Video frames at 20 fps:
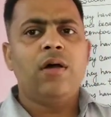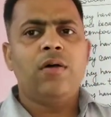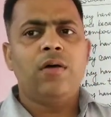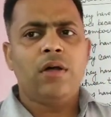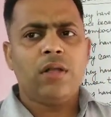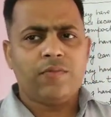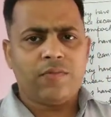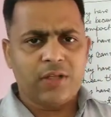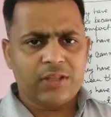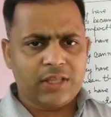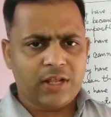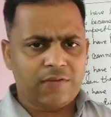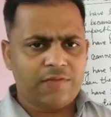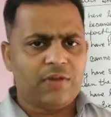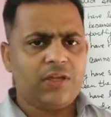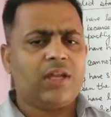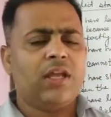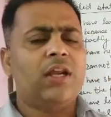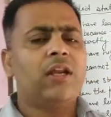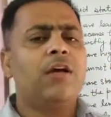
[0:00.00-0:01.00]
whether we
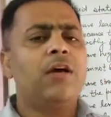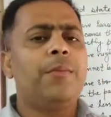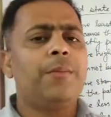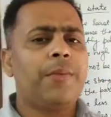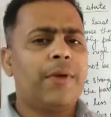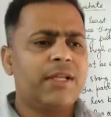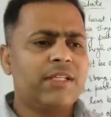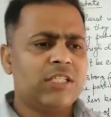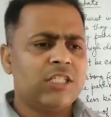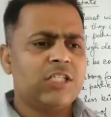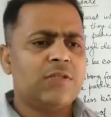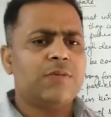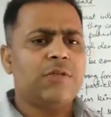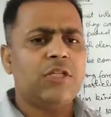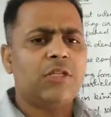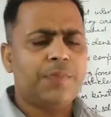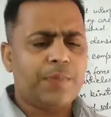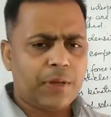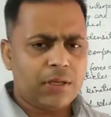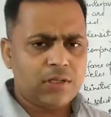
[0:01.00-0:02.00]
can compress a
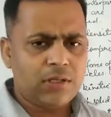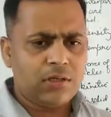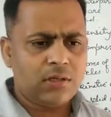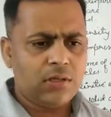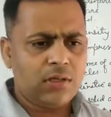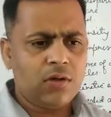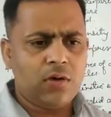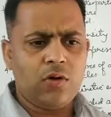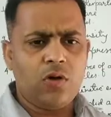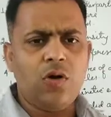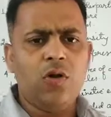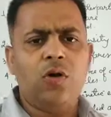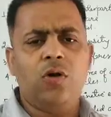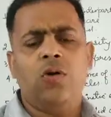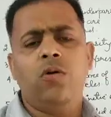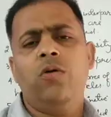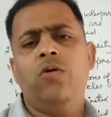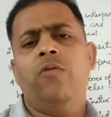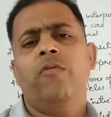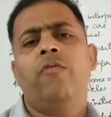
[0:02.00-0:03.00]
sponge? No.